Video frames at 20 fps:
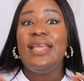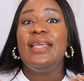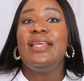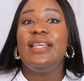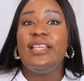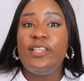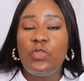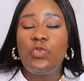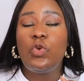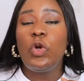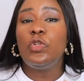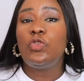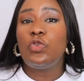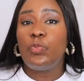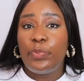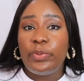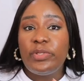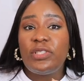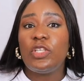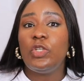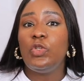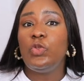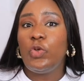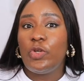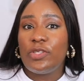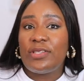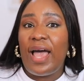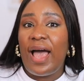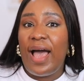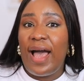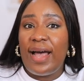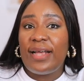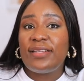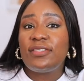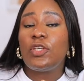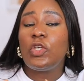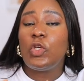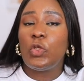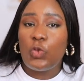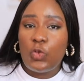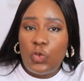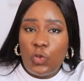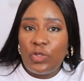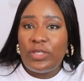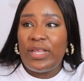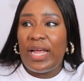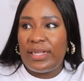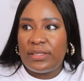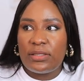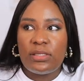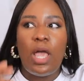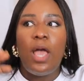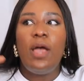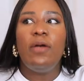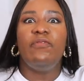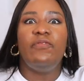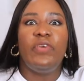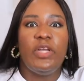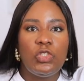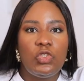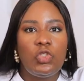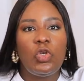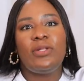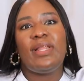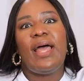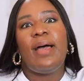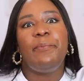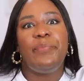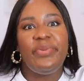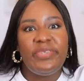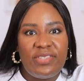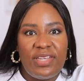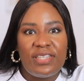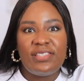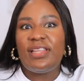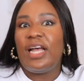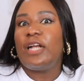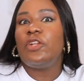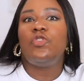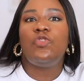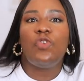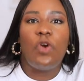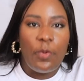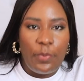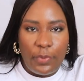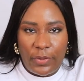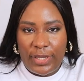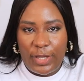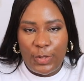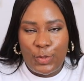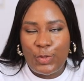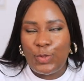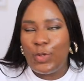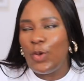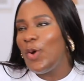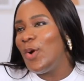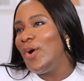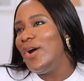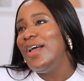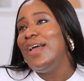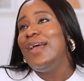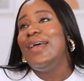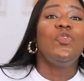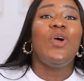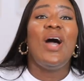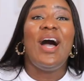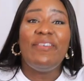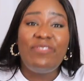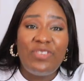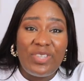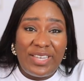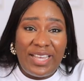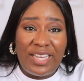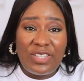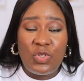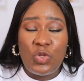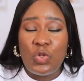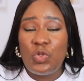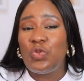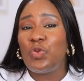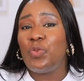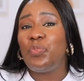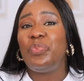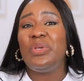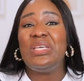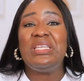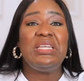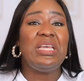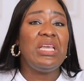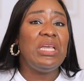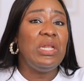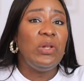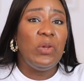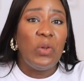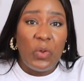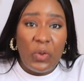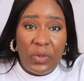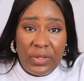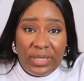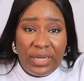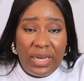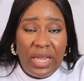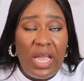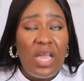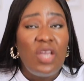He's going to put in those hours into that venture, that business, that job, okay? So you have to get used to being alone.